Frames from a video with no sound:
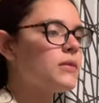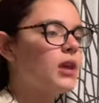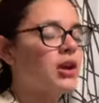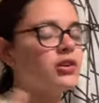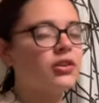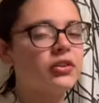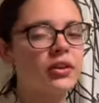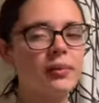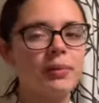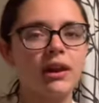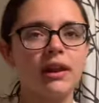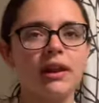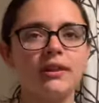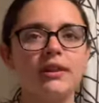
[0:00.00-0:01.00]
I just sleep in
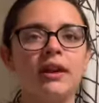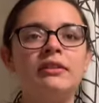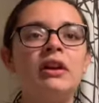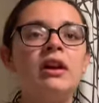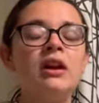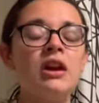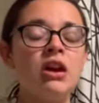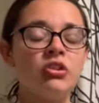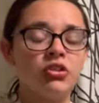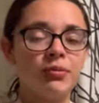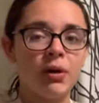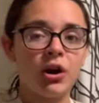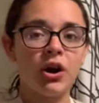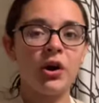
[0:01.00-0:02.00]
it like this.
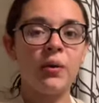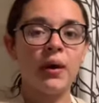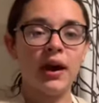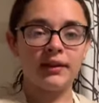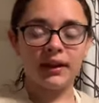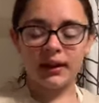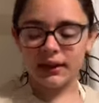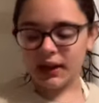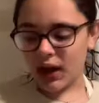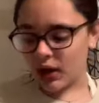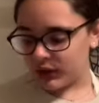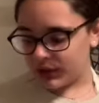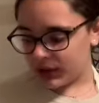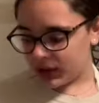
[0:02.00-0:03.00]
Tomorrow I take it
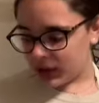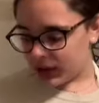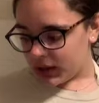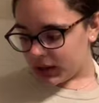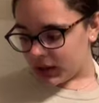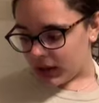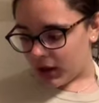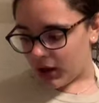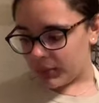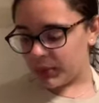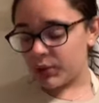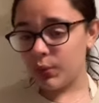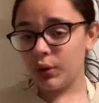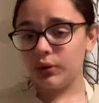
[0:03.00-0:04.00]
out. Um,
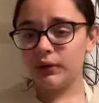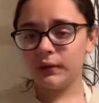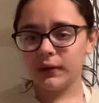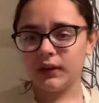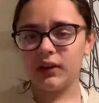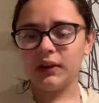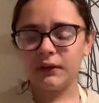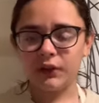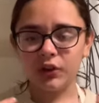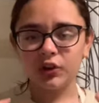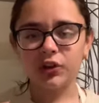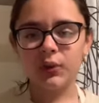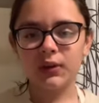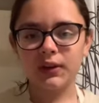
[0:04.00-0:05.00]
you will feel, if you're
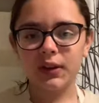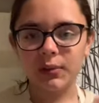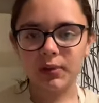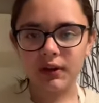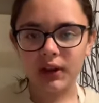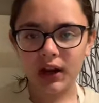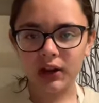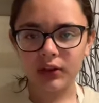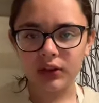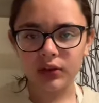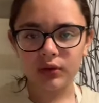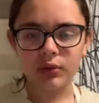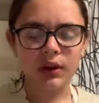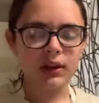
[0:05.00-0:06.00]
doing the same thing that I
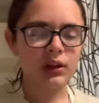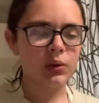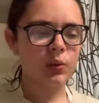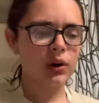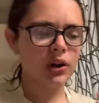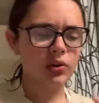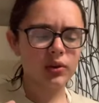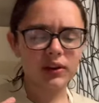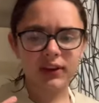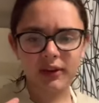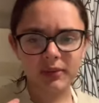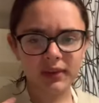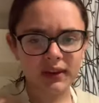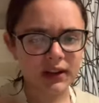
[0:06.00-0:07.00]
do and you want to do the
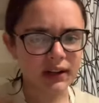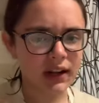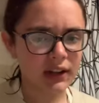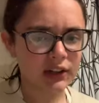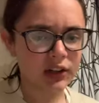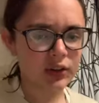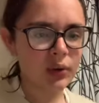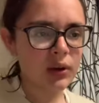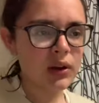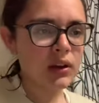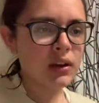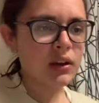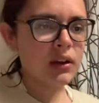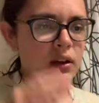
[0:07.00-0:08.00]
same thing that I do,
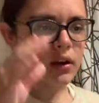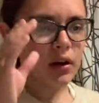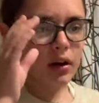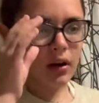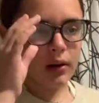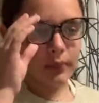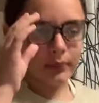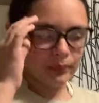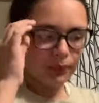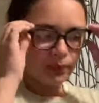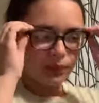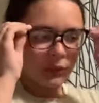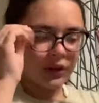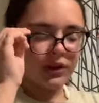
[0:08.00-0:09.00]
um,
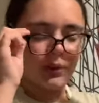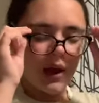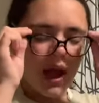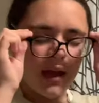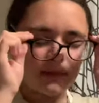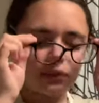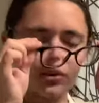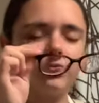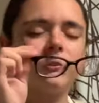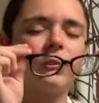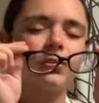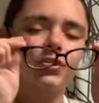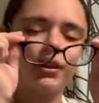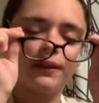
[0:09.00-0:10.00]
you don't have to,
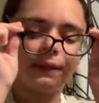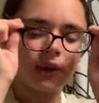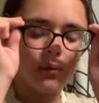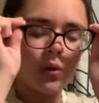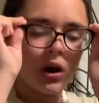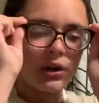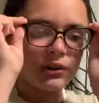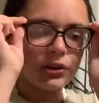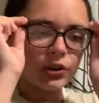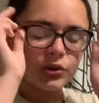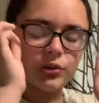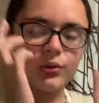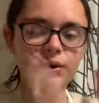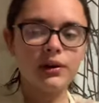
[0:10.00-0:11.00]
just if you want
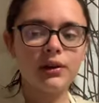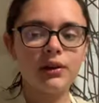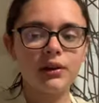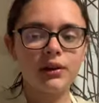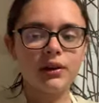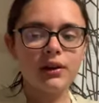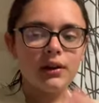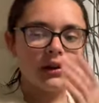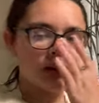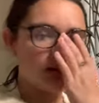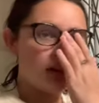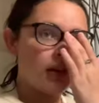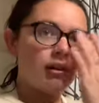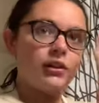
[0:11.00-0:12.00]
to,
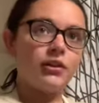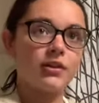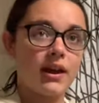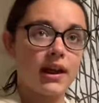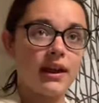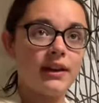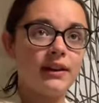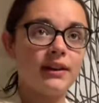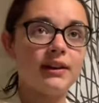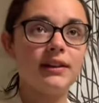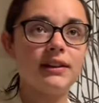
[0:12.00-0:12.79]
you can.